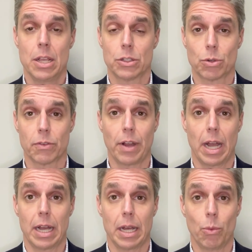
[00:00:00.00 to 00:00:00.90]
sort of
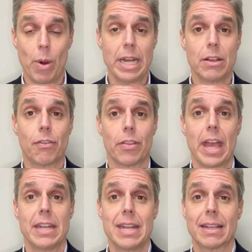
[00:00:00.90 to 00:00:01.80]
uh, waiting for
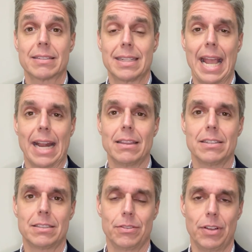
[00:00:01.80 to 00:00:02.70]
that next
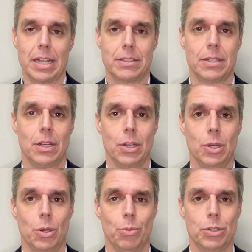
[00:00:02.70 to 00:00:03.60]
catalyst event,
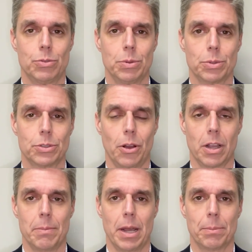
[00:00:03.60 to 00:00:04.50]
which we will talk
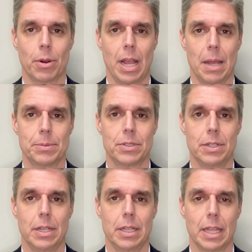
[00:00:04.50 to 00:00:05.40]
about perhaps
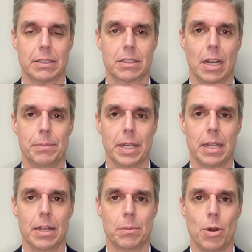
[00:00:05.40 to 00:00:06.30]
uh, that's coming
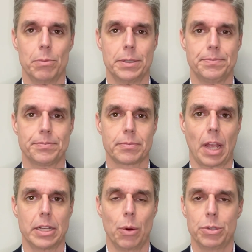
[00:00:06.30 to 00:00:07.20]
in a moment.
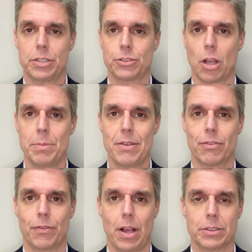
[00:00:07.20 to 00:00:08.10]
Now, what does this all mean for
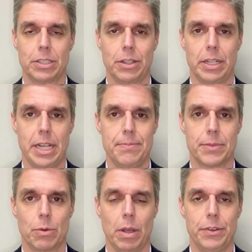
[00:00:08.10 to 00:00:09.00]
volatility?
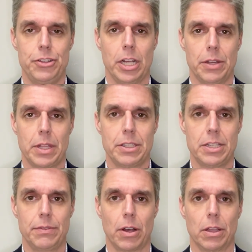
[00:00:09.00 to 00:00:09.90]
Well, if you check out that
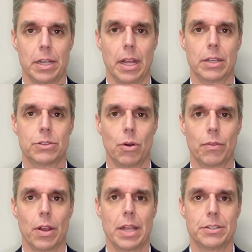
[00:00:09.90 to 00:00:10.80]
CVOL index
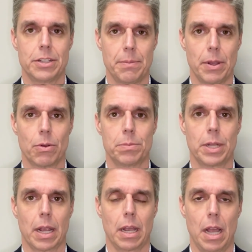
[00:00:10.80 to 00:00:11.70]
over at
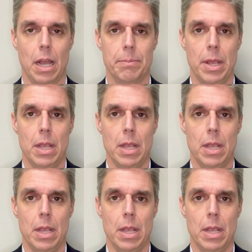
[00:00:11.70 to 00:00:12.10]
cmegroup.com,